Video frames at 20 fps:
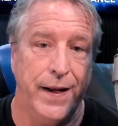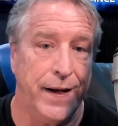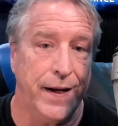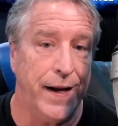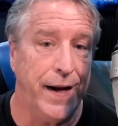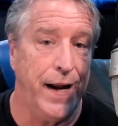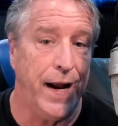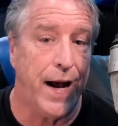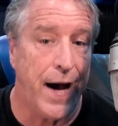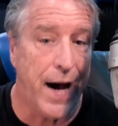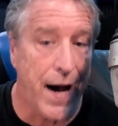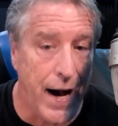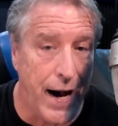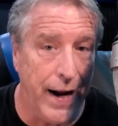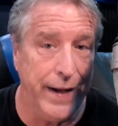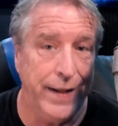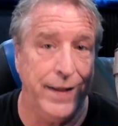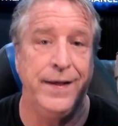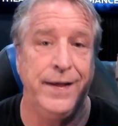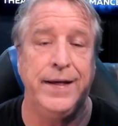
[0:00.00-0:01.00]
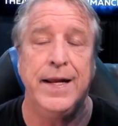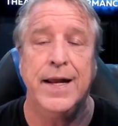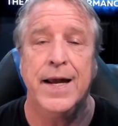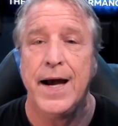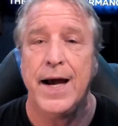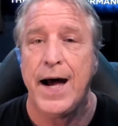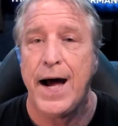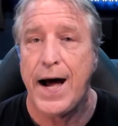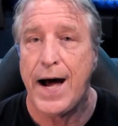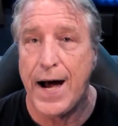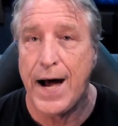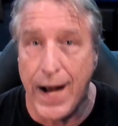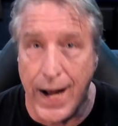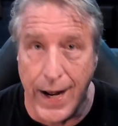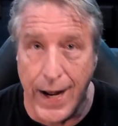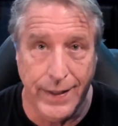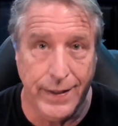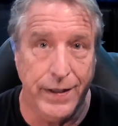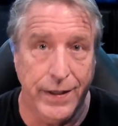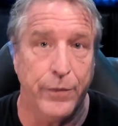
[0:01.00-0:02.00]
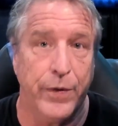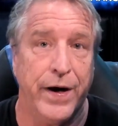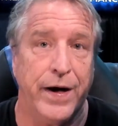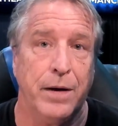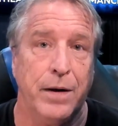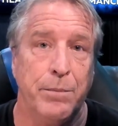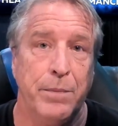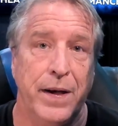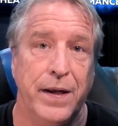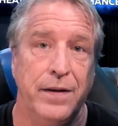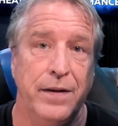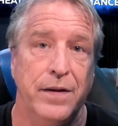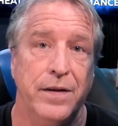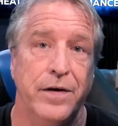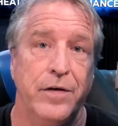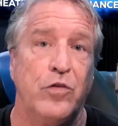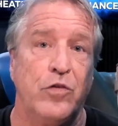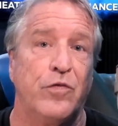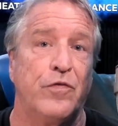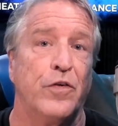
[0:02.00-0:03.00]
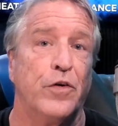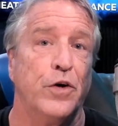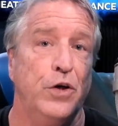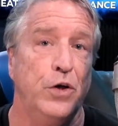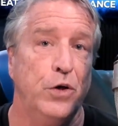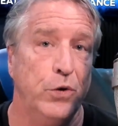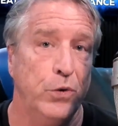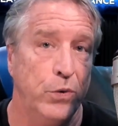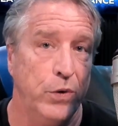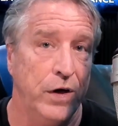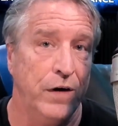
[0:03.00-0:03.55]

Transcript: And I highly, highly recommend this for you